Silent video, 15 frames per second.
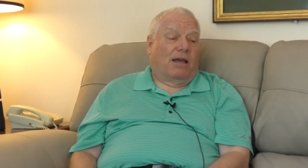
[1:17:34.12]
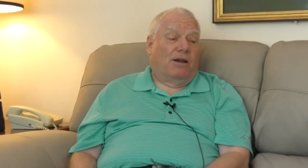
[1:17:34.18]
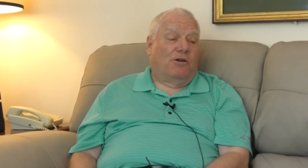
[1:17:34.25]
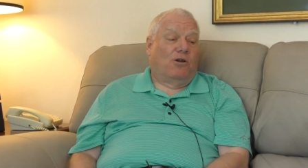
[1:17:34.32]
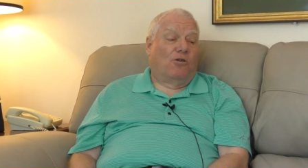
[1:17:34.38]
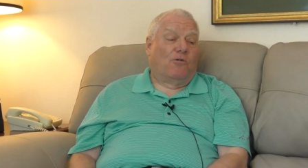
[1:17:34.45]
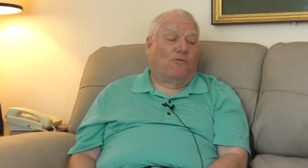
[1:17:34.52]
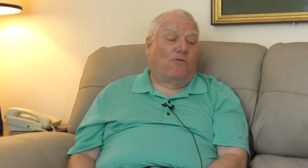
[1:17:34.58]
got
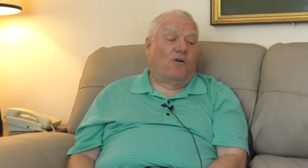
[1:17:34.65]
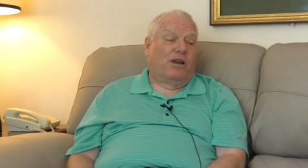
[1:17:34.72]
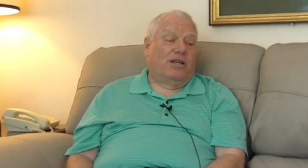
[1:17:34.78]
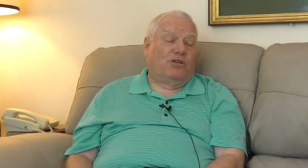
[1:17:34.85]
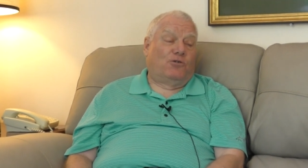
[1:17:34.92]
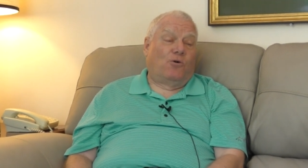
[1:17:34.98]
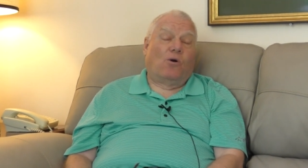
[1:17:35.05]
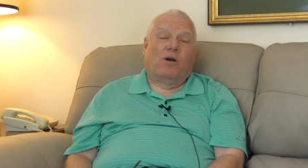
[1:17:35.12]
another
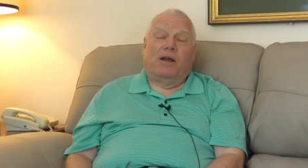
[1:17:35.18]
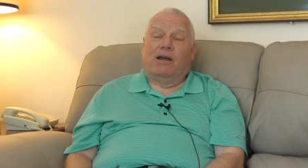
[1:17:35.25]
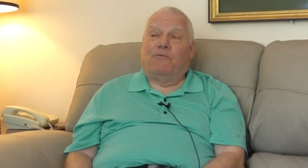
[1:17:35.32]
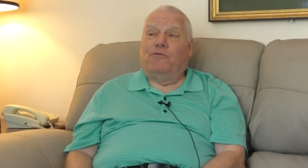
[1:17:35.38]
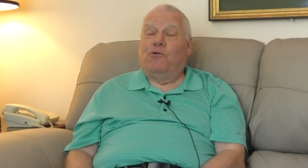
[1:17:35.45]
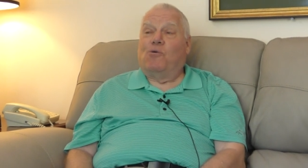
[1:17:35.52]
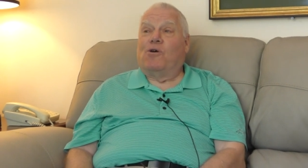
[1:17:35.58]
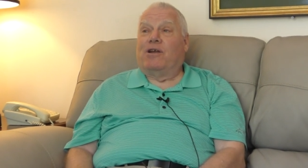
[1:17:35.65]
funny story
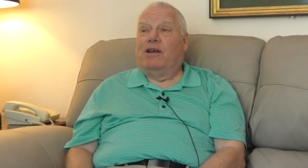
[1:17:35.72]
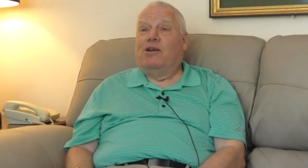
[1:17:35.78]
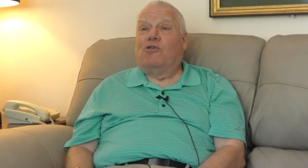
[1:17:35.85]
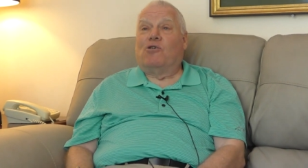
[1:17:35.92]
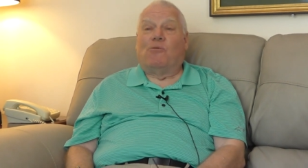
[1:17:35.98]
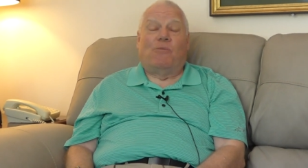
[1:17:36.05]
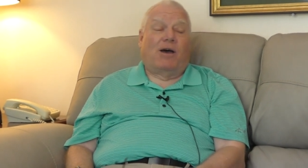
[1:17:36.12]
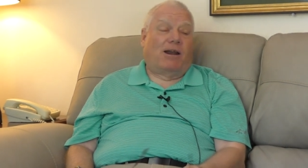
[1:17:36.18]
if you want to
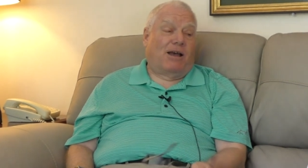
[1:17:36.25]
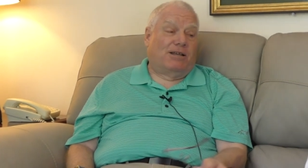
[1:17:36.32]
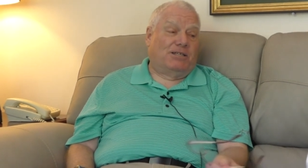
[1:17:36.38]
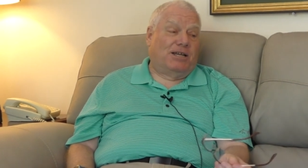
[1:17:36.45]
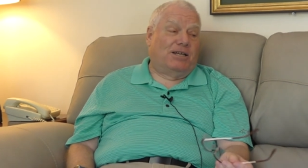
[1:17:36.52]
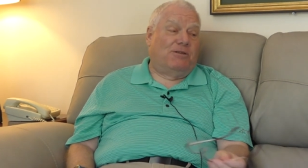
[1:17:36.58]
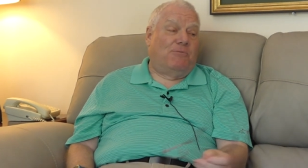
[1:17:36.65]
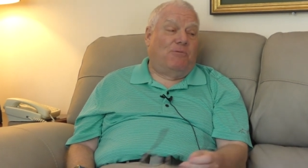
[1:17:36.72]
hear it about. It.
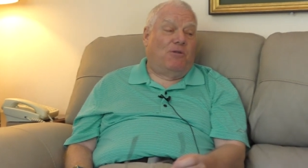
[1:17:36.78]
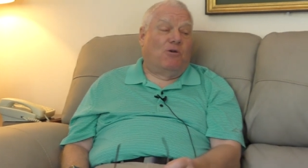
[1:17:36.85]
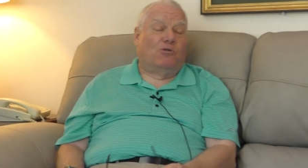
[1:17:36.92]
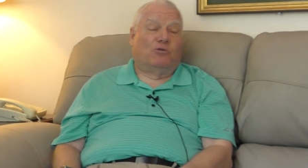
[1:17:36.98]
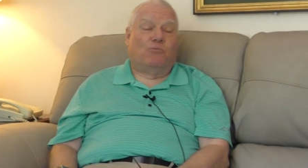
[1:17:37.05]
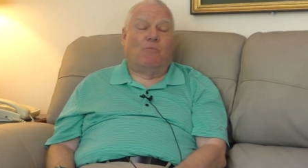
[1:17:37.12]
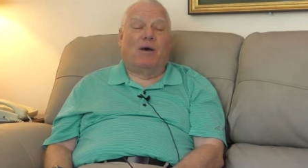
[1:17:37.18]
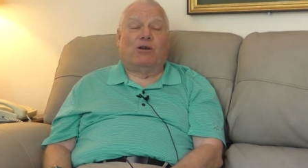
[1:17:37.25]
I said
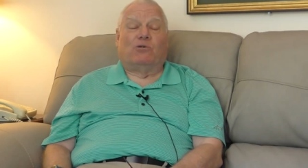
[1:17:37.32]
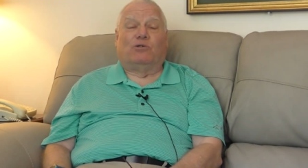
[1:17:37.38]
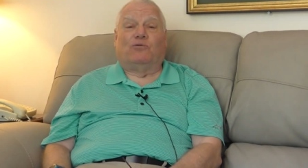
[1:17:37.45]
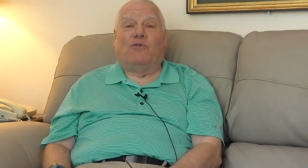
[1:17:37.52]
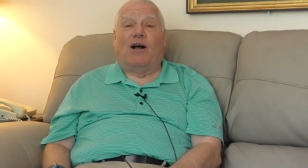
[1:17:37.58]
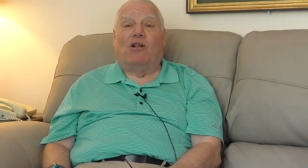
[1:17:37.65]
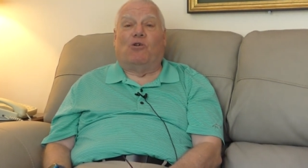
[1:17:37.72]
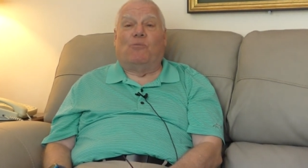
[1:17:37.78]
those
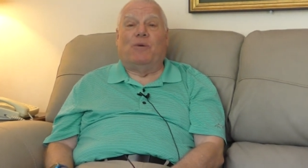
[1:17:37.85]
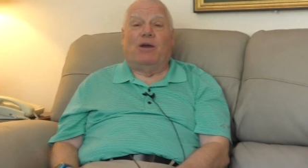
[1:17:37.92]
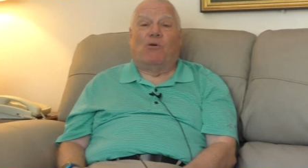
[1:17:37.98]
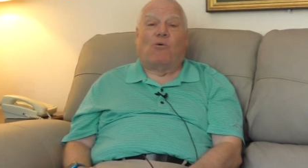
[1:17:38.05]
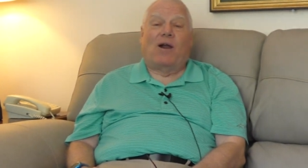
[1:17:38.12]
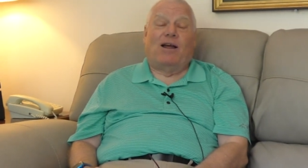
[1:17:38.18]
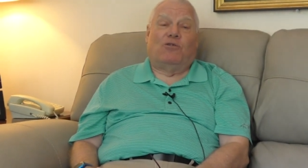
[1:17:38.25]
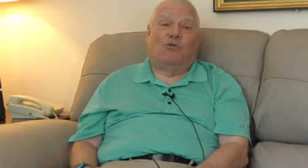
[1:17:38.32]
medals followed
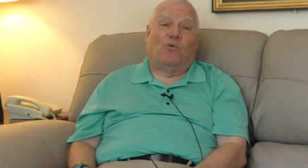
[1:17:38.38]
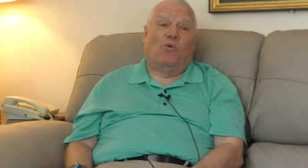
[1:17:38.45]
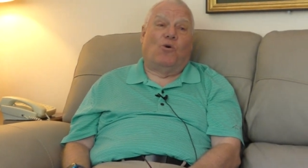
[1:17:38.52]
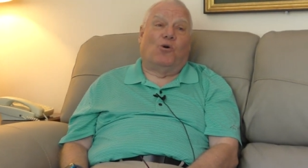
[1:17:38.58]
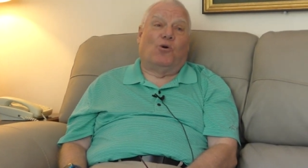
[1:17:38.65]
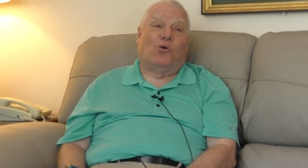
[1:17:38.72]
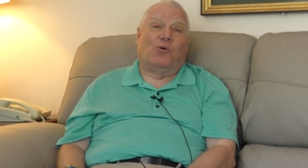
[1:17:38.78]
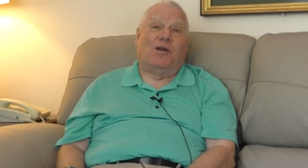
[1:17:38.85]
me around the
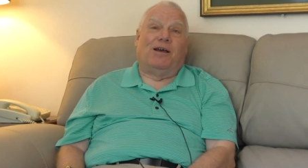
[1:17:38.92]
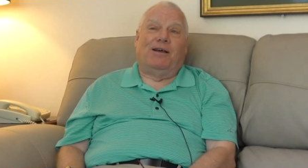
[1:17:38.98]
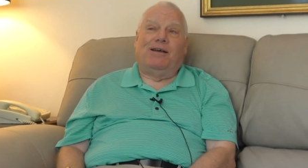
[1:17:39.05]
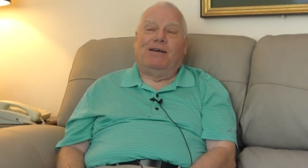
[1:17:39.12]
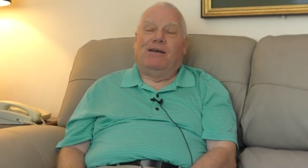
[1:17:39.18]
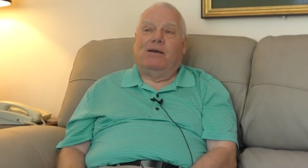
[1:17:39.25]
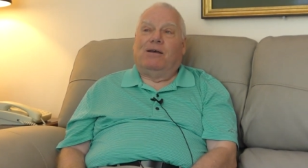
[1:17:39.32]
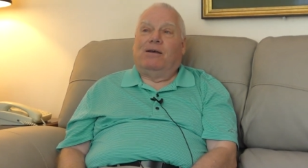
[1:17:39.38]
world.
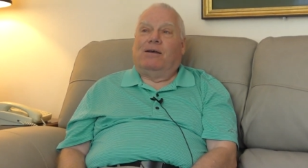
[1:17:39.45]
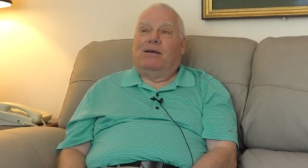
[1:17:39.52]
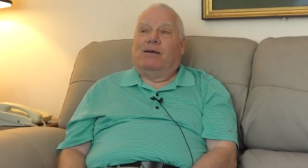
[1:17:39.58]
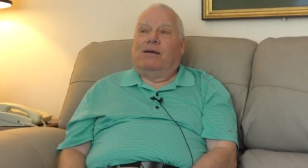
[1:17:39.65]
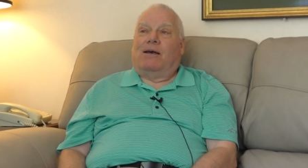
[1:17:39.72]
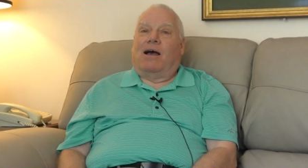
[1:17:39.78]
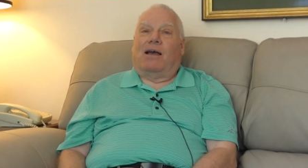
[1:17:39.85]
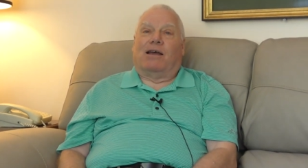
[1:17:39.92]

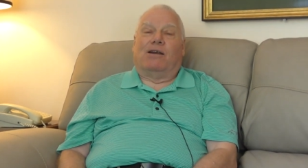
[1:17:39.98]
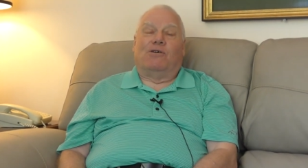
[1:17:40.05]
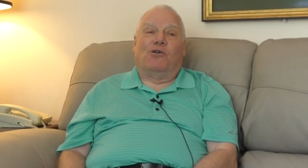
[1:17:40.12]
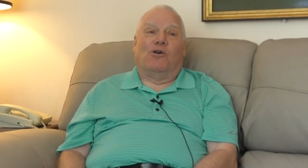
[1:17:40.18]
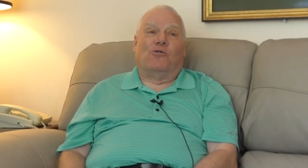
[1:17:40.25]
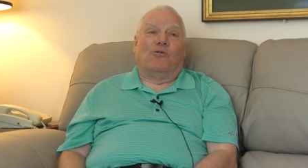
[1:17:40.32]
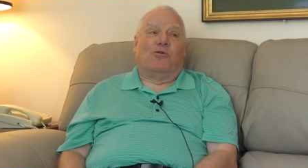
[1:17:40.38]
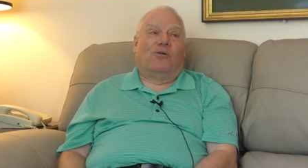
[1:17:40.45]
I got
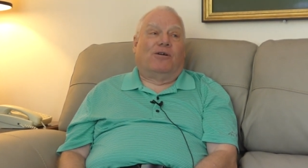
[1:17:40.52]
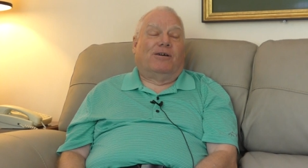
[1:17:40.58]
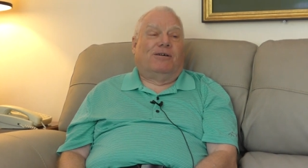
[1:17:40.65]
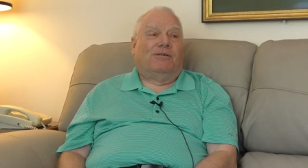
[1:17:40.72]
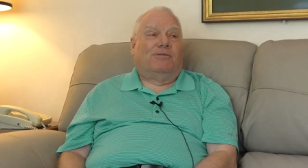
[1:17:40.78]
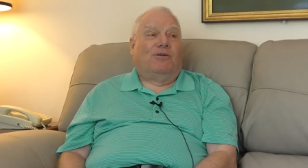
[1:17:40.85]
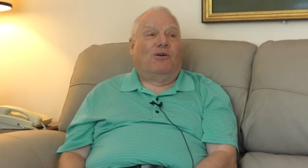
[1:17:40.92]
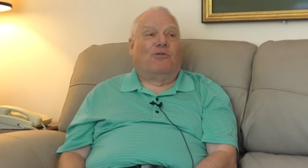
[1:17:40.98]
another
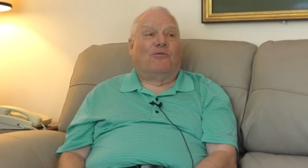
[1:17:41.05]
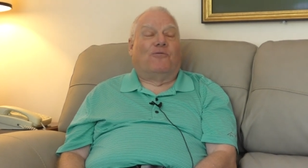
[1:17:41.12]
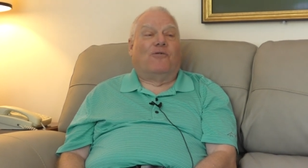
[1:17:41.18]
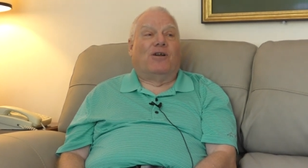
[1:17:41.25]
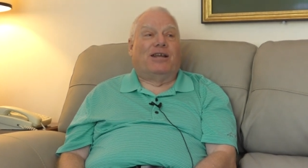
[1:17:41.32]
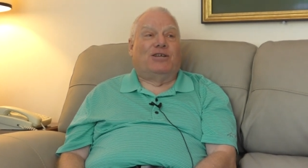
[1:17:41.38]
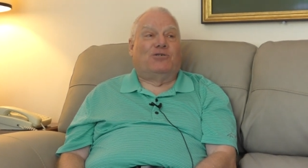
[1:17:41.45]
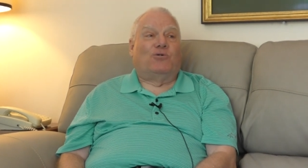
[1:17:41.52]
another
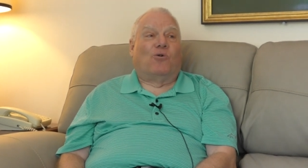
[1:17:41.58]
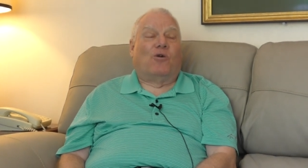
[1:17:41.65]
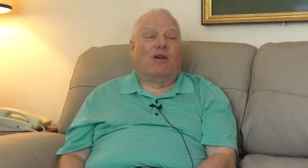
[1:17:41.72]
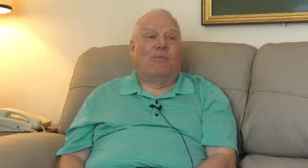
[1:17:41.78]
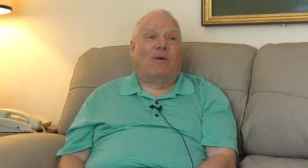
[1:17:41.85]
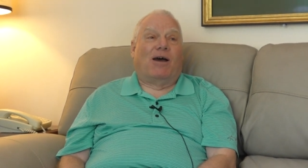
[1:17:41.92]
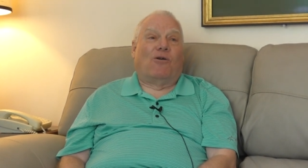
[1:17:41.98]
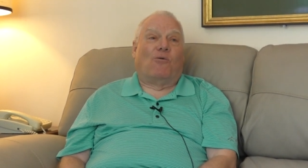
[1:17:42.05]
funny
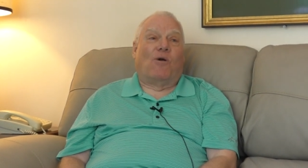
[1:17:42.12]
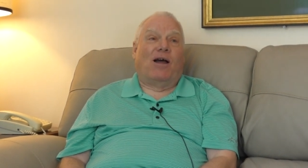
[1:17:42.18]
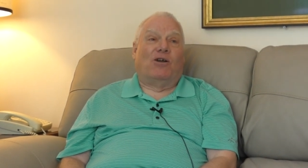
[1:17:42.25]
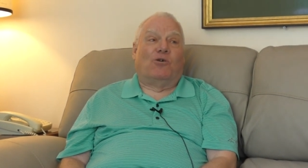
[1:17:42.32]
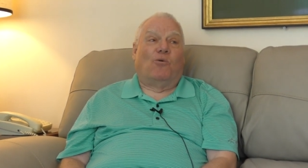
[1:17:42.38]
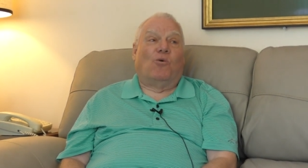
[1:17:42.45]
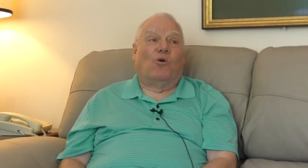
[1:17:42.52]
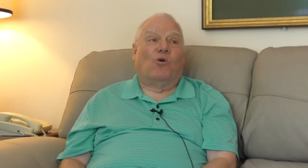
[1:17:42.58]
story about
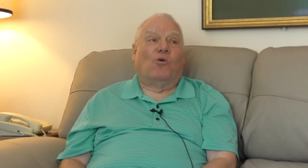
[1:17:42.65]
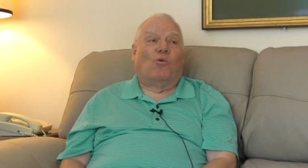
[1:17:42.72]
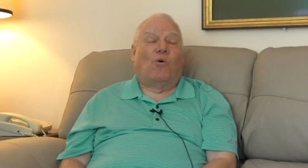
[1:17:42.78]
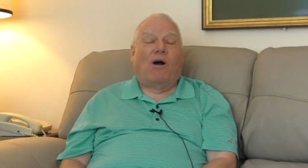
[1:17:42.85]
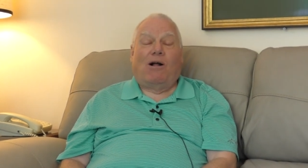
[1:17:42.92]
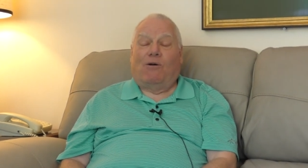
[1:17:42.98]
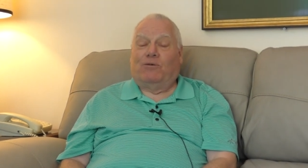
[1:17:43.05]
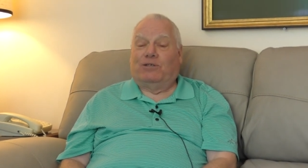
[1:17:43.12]
around the
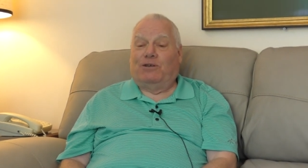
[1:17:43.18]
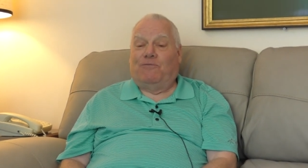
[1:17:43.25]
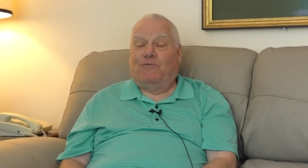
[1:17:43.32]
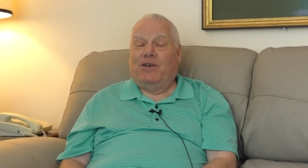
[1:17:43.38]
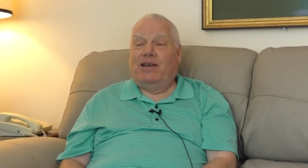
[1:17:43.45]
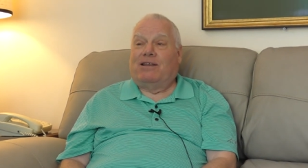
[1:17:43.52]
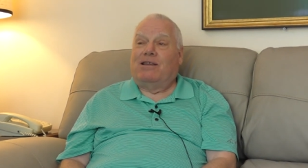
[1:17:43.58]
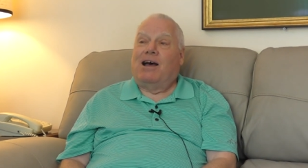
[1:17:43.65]
world while I was
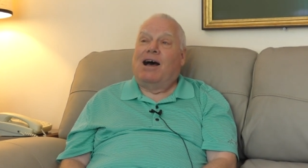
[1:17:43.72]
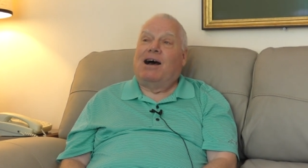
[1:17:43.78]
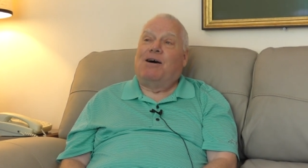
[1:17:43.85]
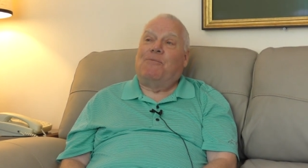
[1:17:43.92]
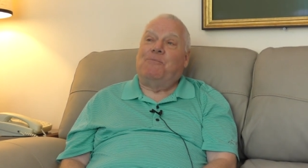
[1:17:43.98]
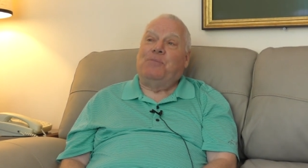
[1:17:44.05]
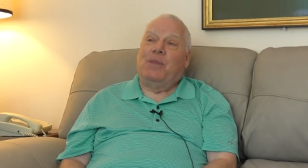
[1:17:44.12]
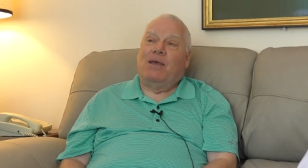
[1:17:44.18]
in
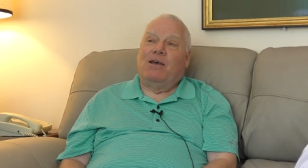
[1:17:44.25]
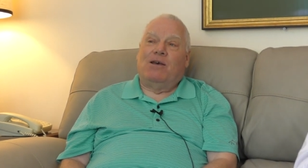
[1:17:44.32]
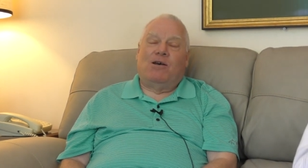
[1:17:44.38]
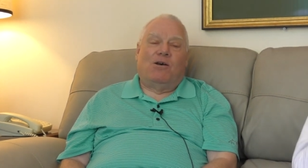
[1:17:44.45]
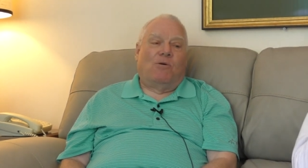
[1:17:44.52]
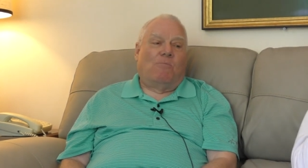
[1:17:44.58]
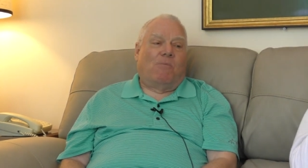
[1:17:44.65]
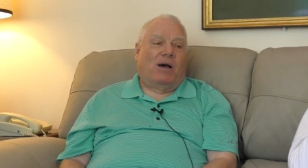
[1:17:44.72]
Vietnam.
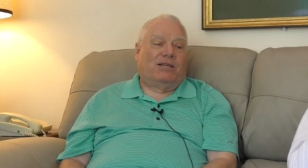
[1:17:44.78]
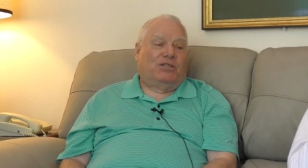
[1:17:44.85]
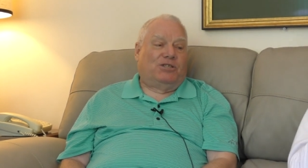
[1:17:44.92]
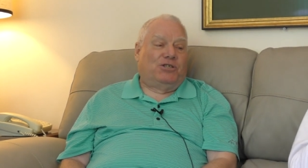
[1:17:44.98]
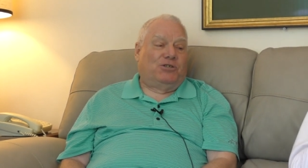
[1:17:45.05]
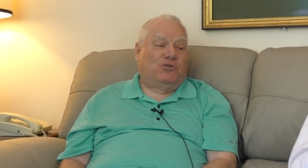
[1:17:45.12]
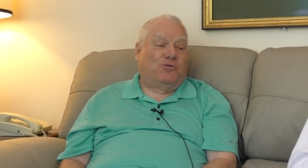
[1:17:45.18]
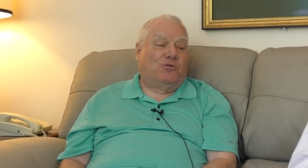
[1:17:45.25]
My
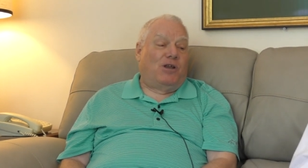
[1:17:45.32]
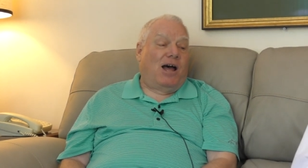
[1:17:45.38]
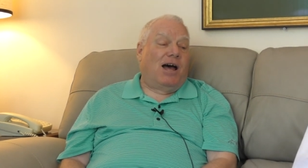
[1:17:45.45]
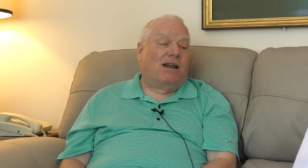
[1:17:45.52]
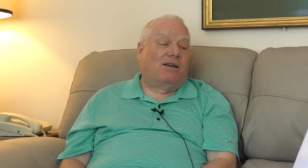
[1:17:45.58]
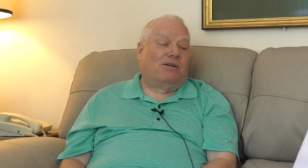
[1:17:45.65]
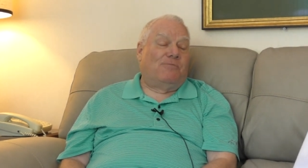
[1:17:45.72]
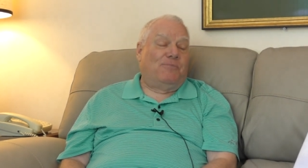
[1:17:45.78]
sister
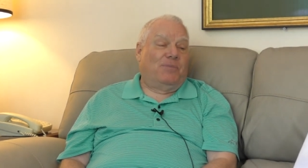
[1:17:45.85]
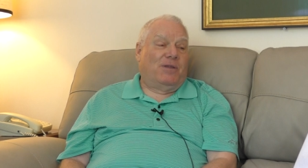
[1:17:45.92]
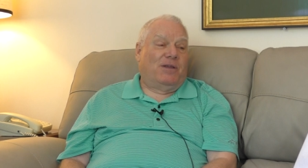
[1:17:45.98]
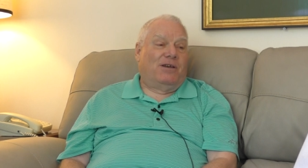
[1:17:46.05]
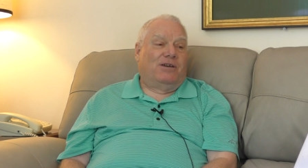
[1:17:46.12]
Donna